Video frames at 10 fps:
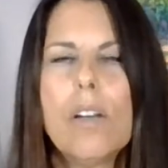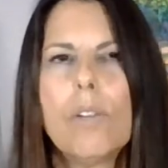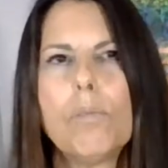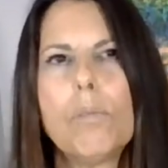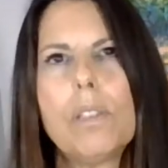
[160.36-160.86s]

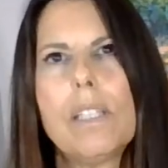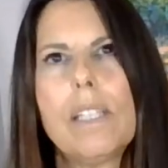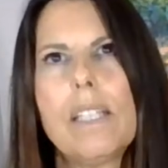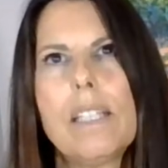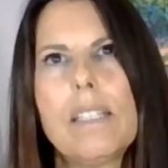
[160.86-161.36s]

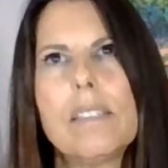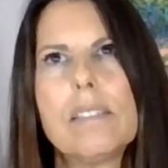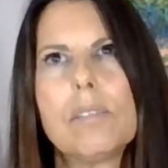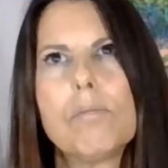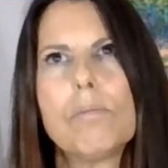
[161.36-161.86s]
We
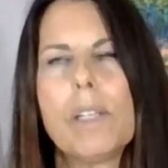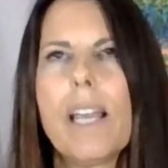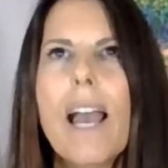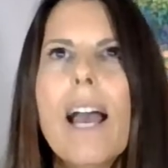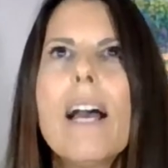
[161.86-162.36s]

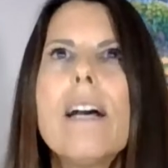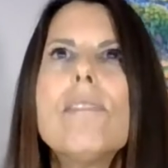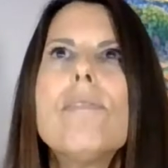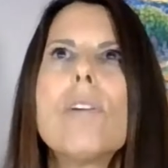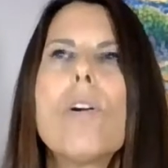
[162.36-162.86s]

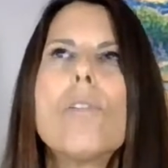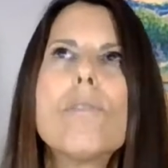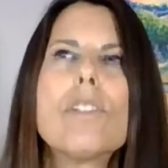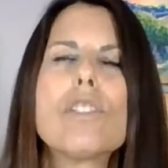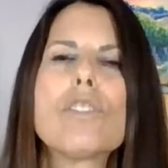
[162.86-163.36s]
have
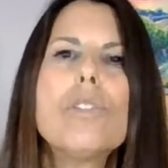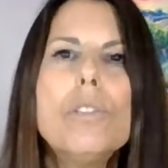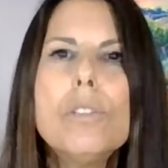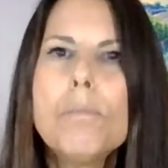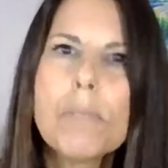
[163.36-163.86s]
over
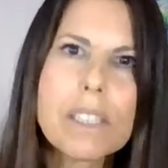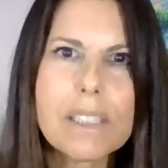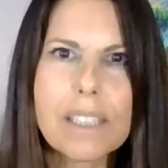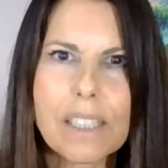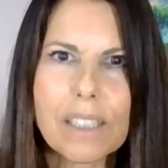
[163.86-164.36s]
2
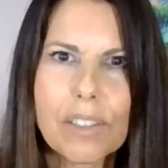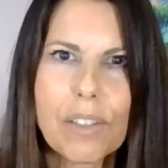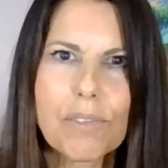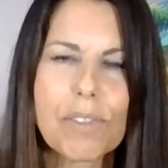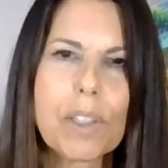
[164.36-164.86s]

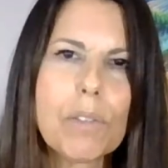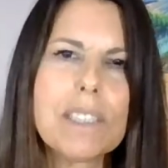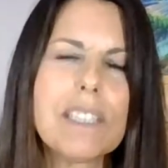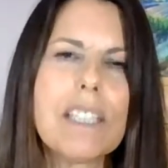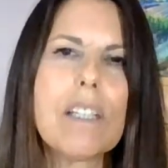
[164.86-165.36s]
million
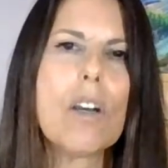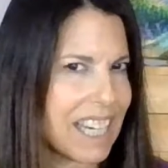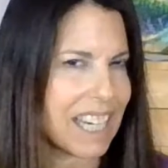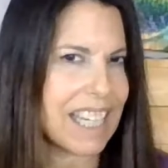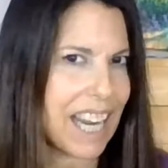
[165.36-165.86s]
frequency codes
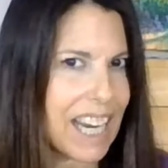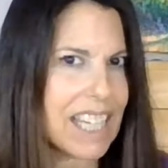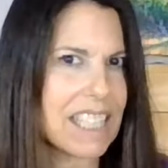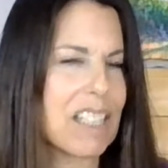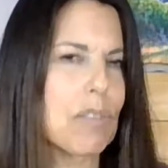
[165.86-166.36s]

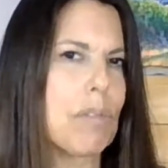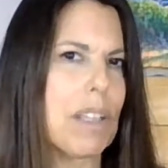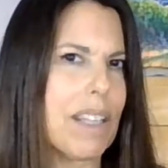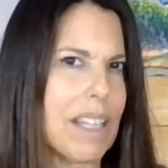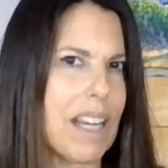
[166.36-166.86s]
innate
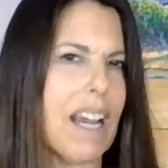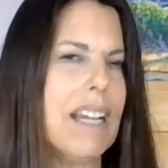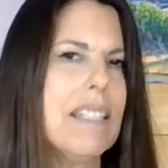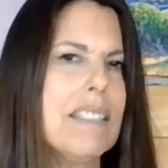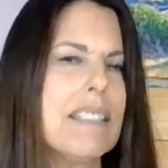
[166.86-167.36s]
within
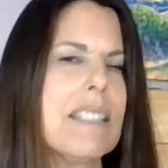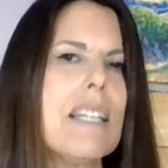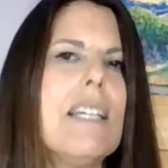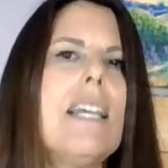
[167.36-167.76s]
us.